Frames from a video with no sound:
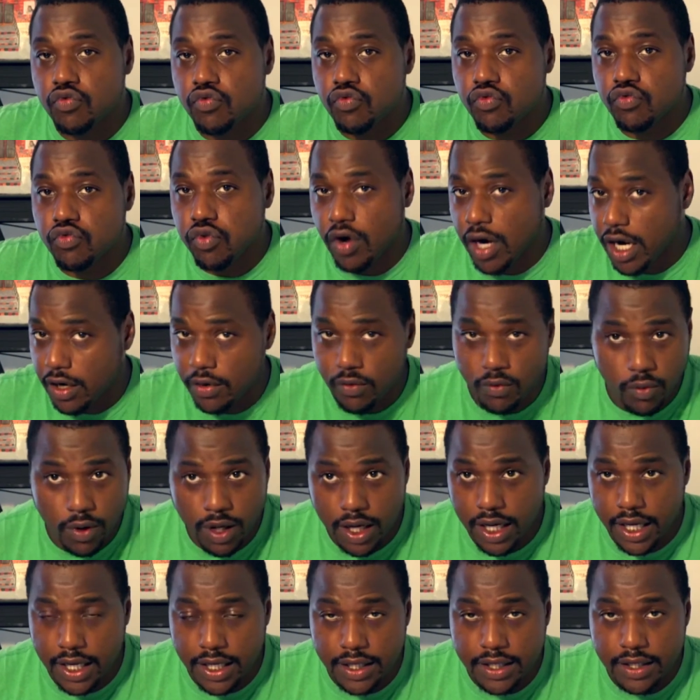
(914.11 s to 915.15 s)
right
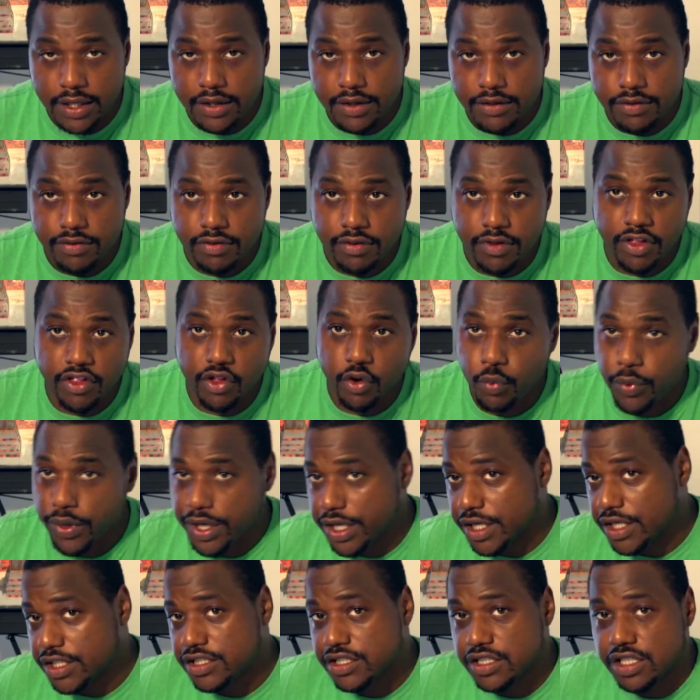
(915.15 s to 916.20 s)
way, then the
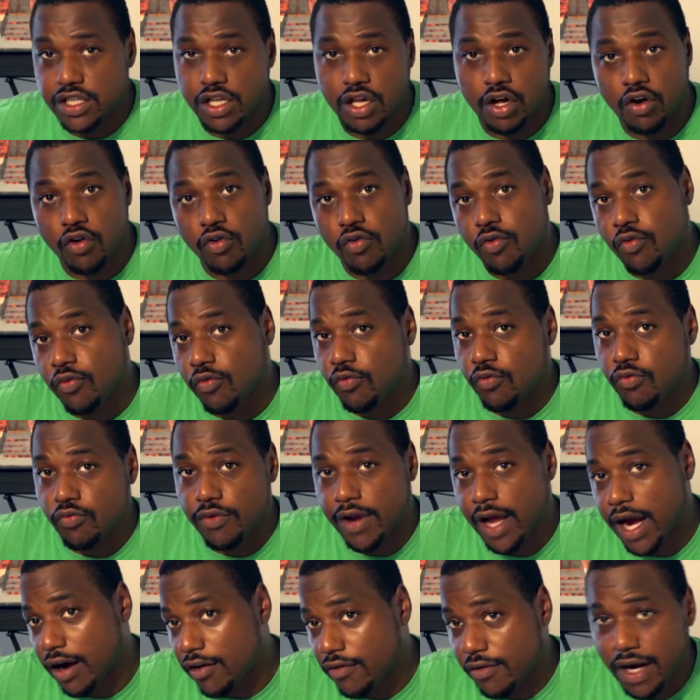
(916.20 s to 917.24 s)
weakness to the
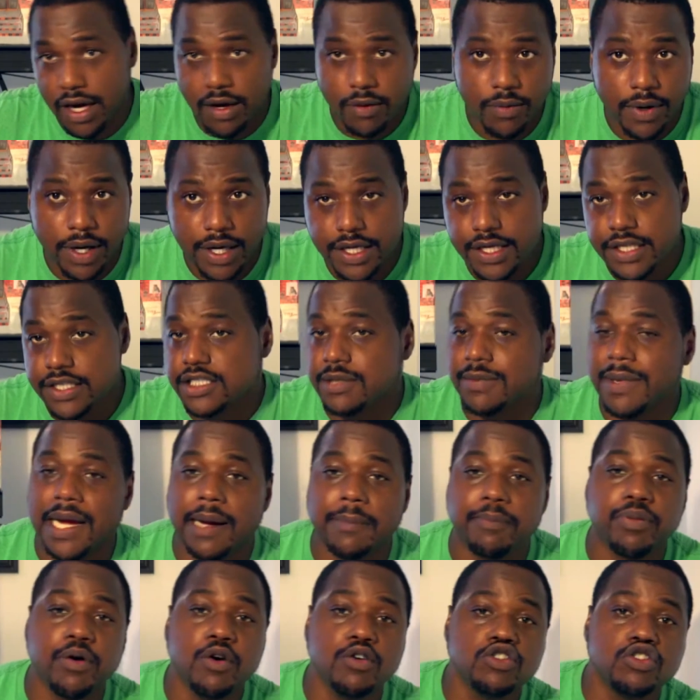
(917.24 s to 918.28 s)
not right way,
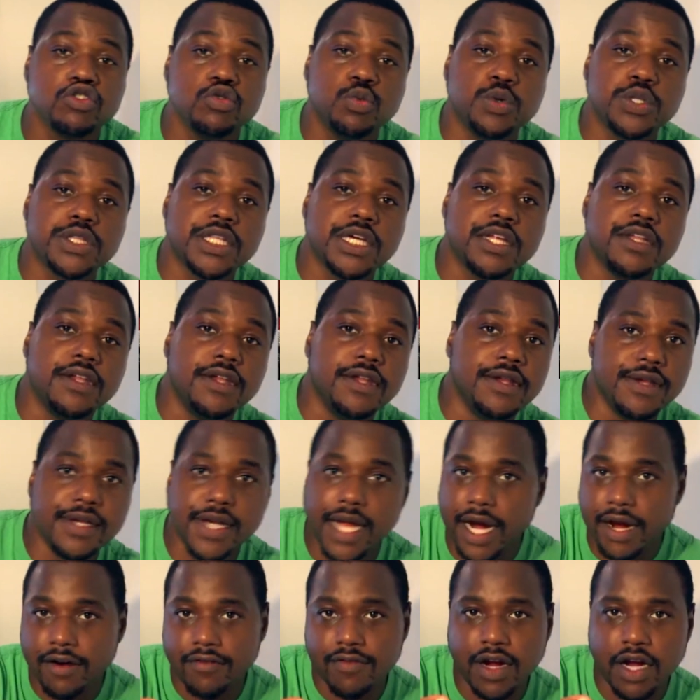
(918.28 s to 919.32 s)
somebody approach you with the
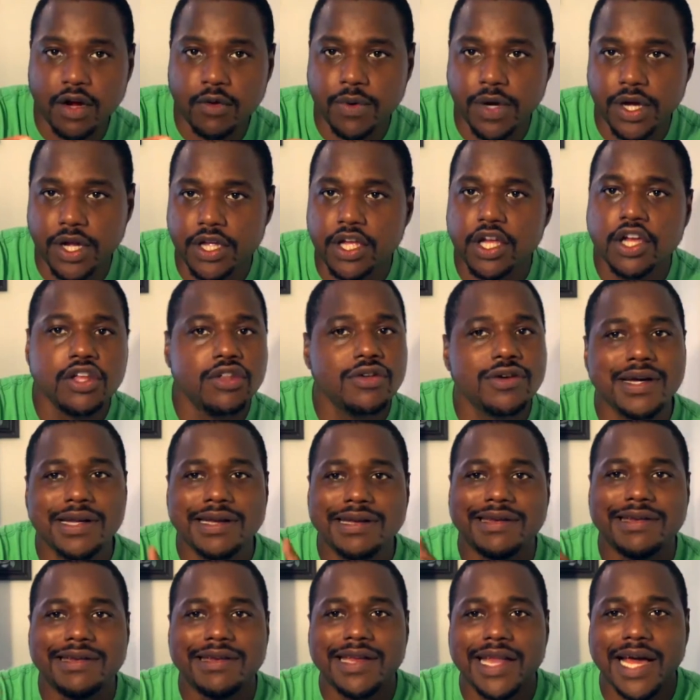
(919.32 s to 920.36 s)
not right way, you
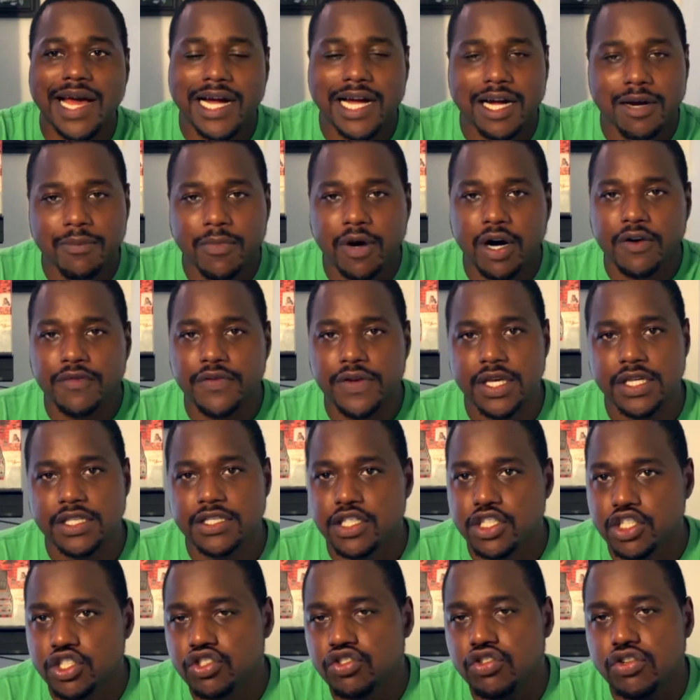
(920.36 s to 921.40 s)
can knock them off easy
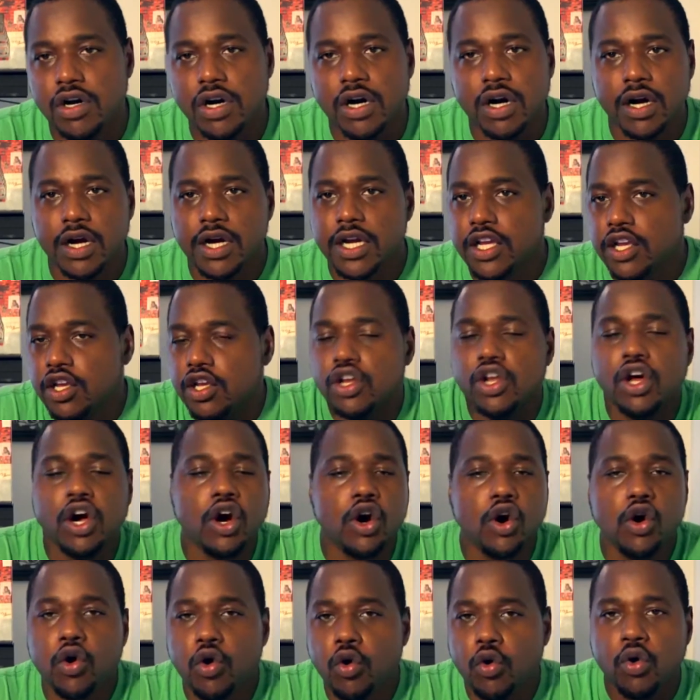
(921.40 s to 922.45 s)
because you already
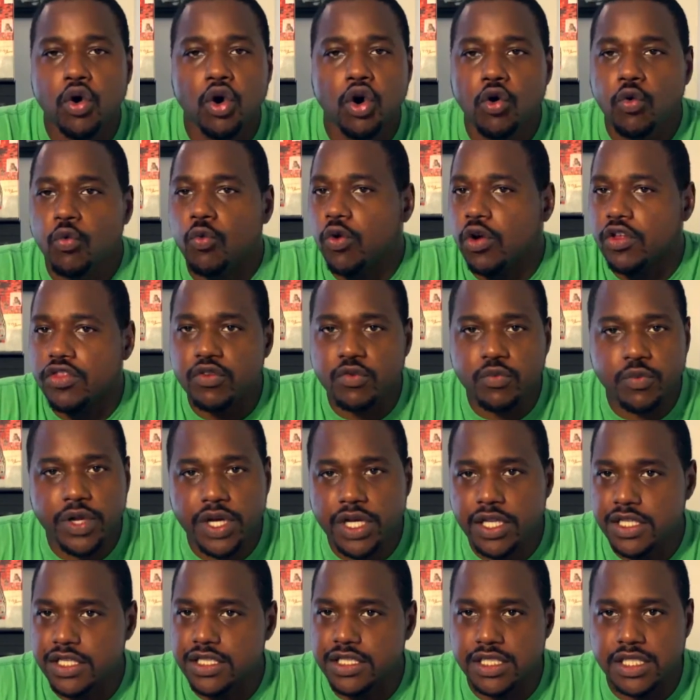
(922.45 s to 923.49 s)
know where the
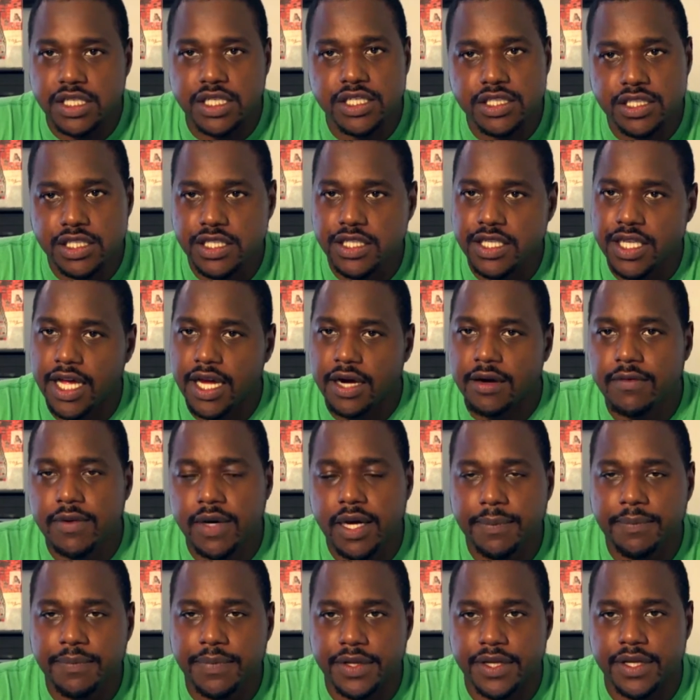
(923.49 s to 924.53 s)
weakness is in that
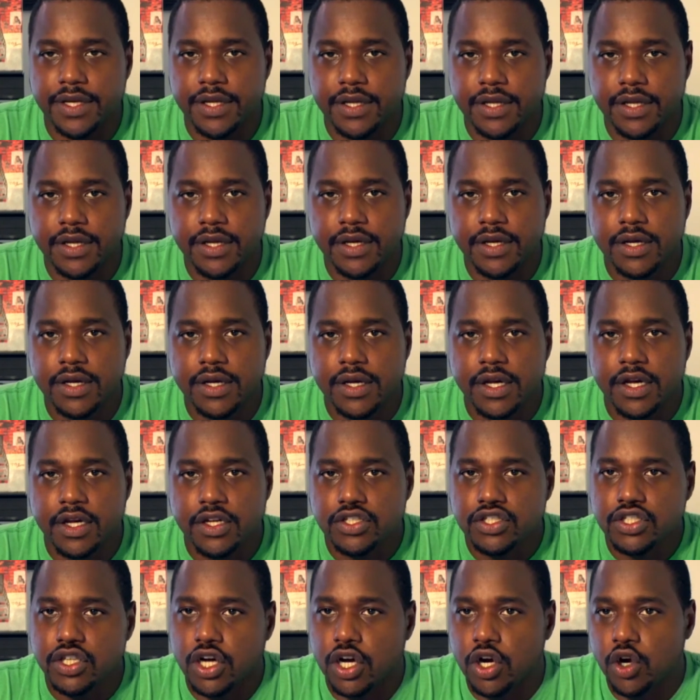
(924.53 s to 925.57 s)
weapon.
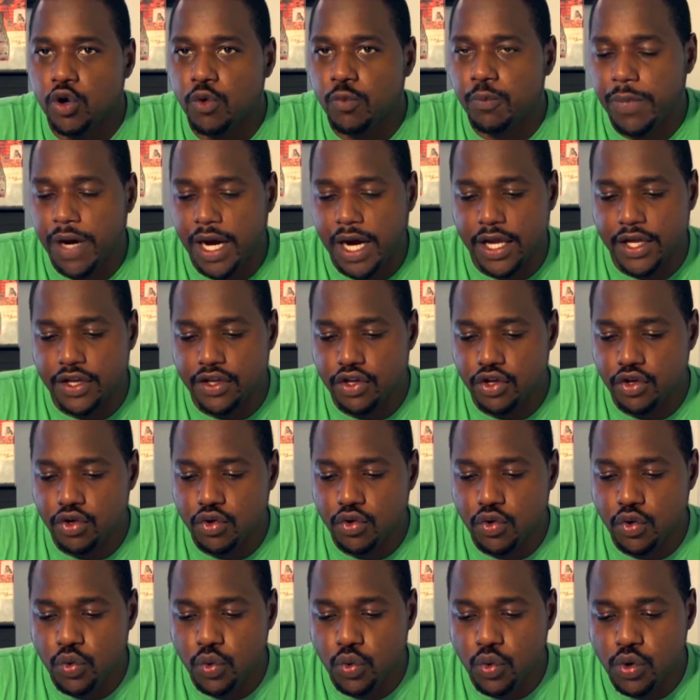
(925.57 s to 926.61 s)
So by
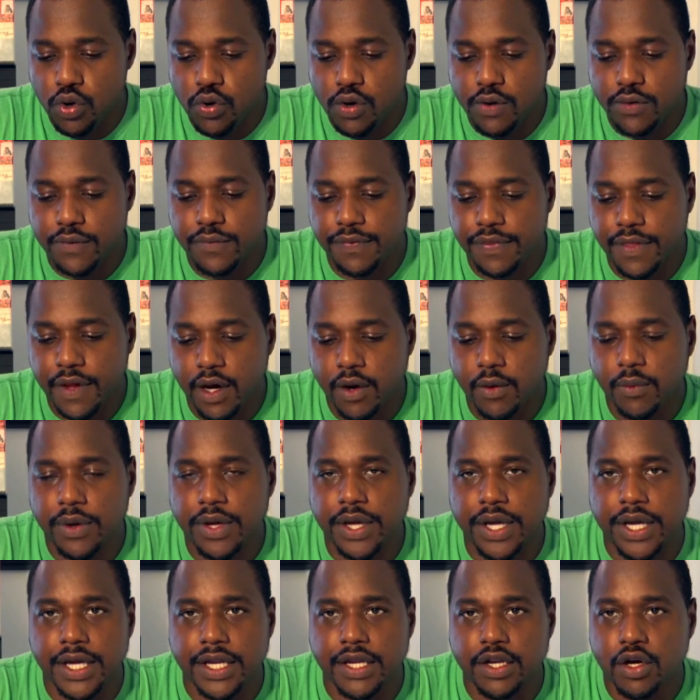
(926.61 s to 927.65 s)
you
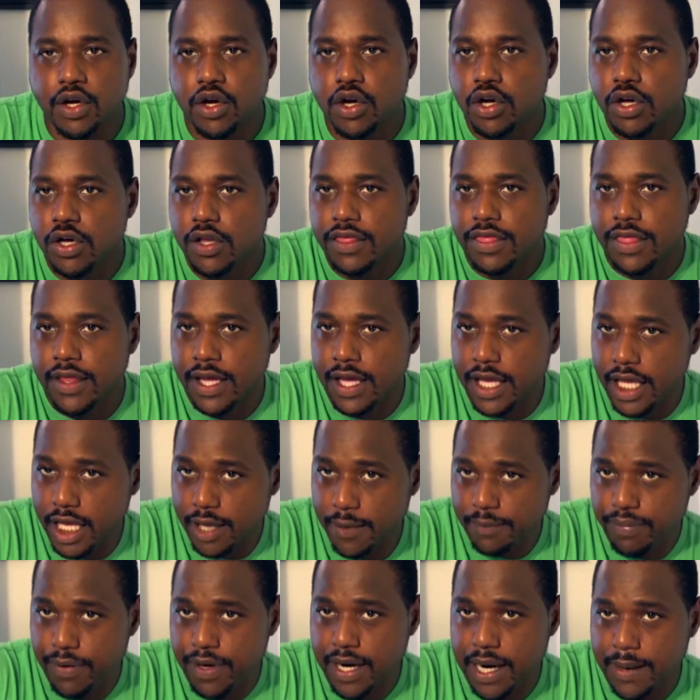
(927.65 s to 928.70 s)
knowing the
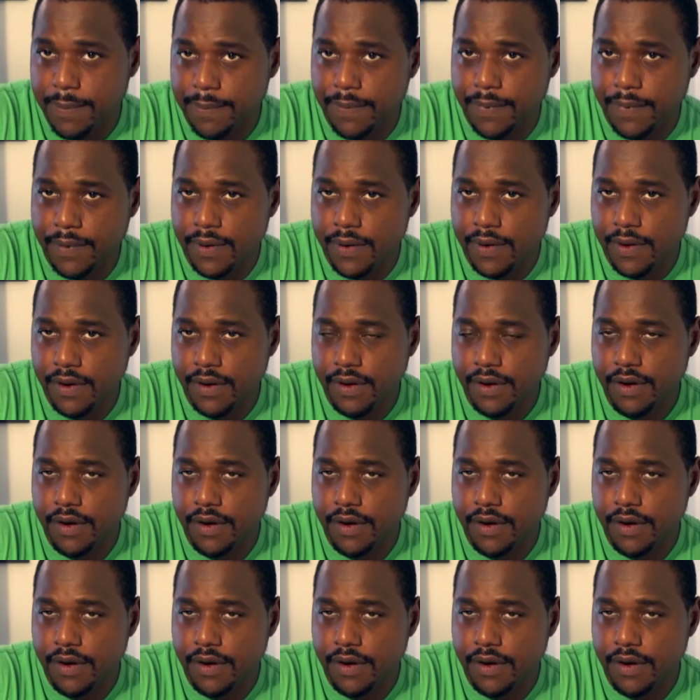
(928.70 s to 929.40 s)
improper,